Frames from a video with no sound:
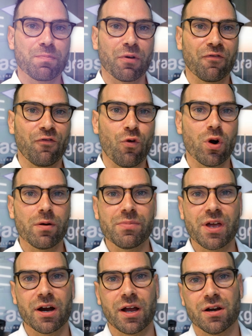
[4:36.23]
to
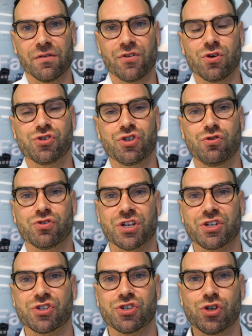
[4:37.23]
perform their interview used
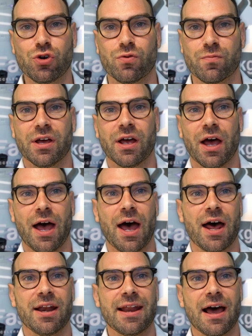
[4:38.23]
using Zoom.
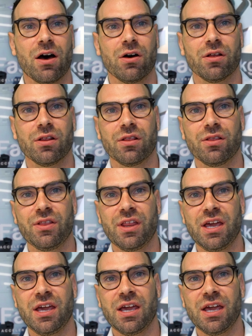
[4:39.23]
Uh, now,
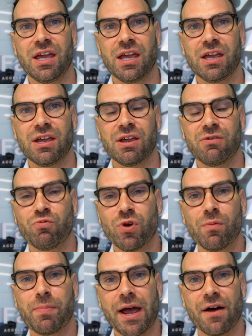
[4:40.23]
the
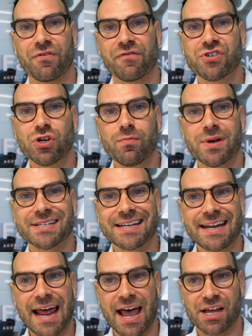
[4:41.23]
real payoff of Zoom is
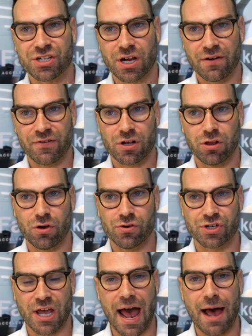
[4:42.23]
it has kind of a
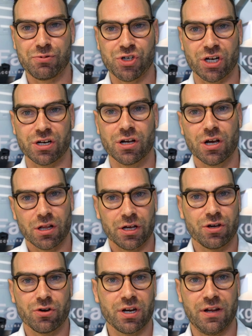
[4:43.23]
closed caption,
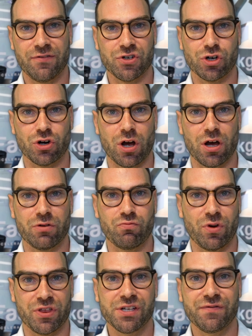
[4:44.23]
like you can even turn
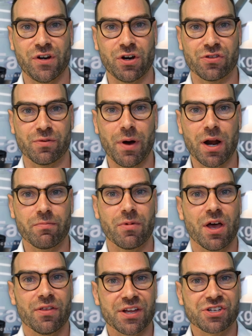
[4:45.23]
on with this video at the bottom,
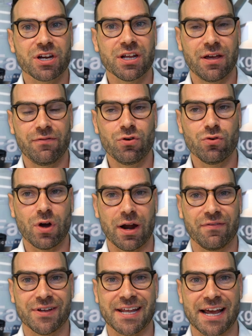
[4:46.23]
that's gonna give you
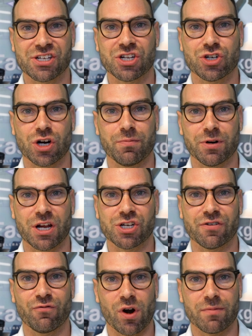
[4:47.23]
kind of a text
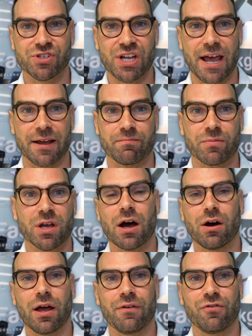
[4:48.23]
interpretation of what I'm saying.
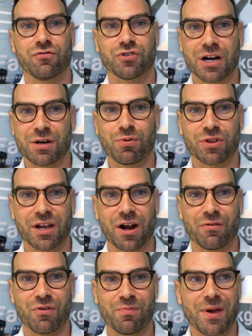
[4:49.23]
Now, if you've tried to put that
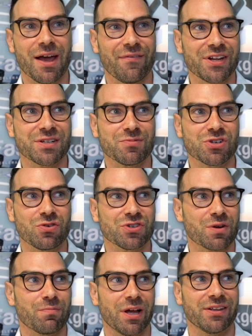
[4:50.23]
on with me, I've had some
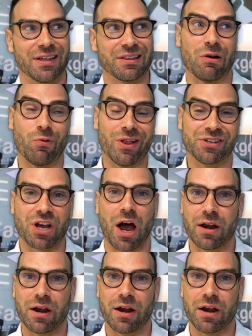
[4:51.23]
students complain that, well, it's
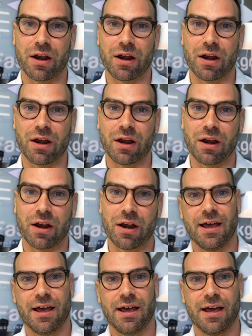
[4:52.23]
kind of imperfect
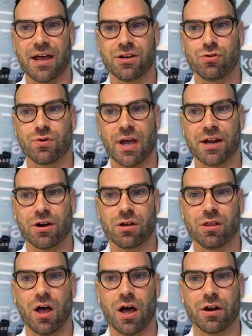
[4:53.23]
and that you get a
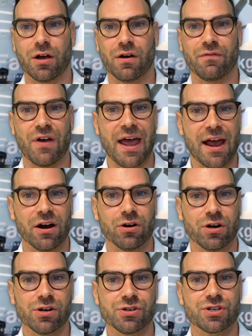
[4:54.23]
lot of
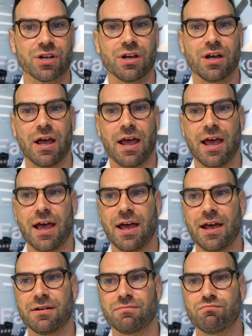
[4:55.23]
errors
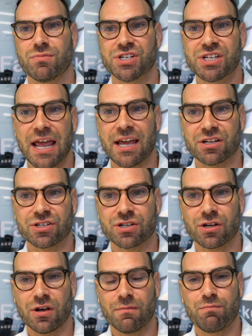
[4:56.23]
and
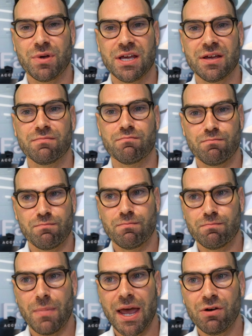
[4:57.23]
mistakes
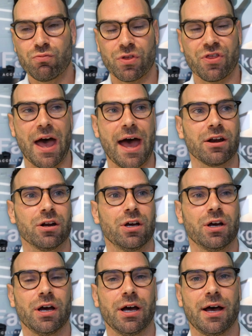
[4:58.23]
being made with that.
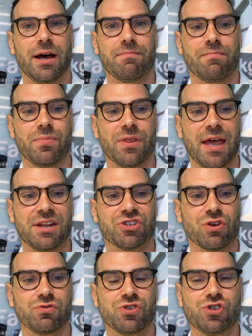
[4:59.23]
Um, and so